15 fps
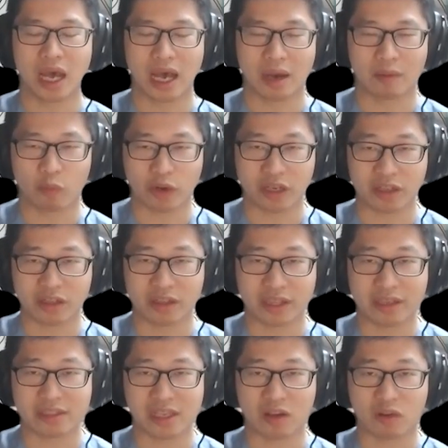One of the
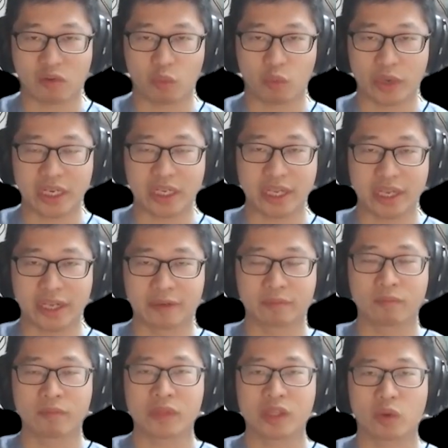things that we did
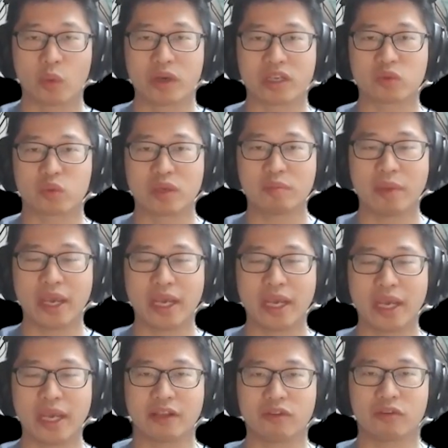was we made
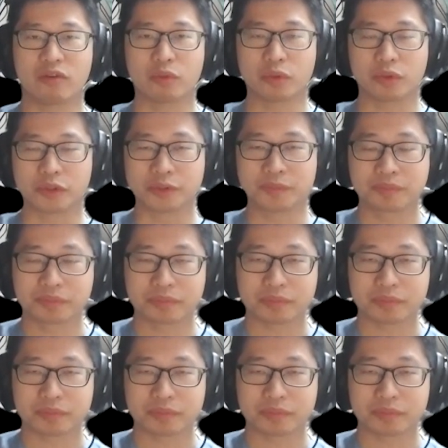a tool